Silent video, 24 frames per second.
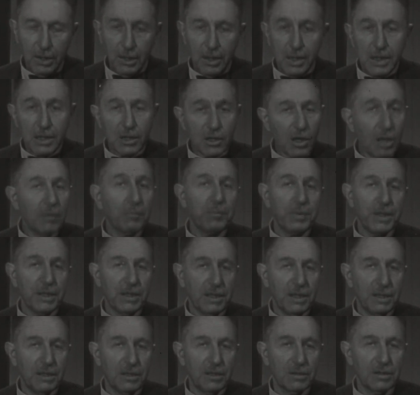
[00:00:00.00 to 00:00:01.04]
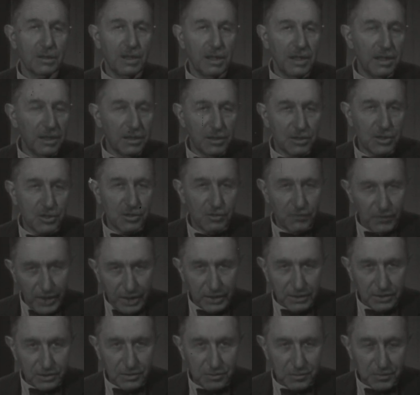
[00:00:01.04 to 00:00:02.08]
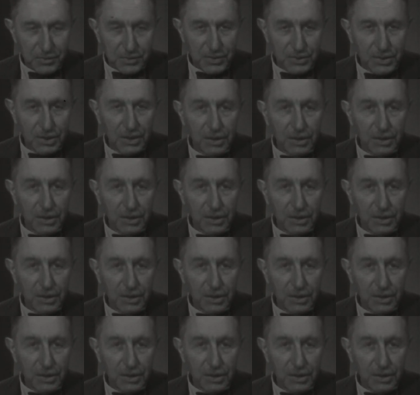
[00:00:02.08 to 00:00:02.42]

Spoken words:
A complicated linkage of atoms,